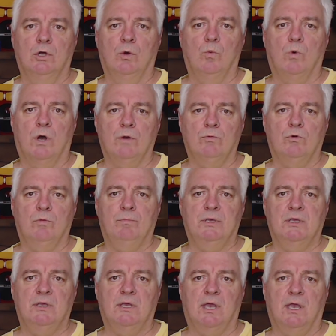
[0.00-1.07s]
One will
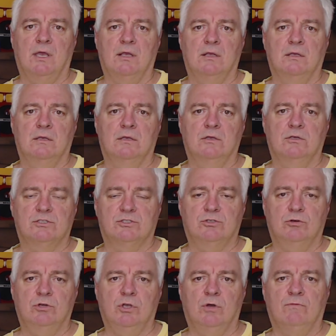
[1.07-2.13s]
be a
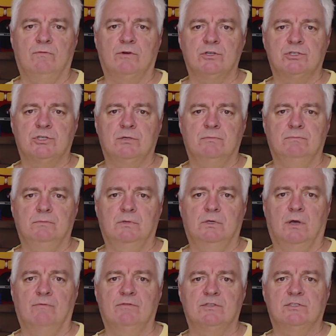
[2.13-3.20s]
studio version
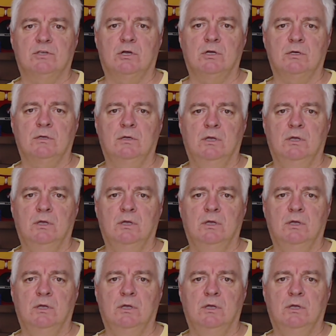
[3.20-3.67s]
of the song,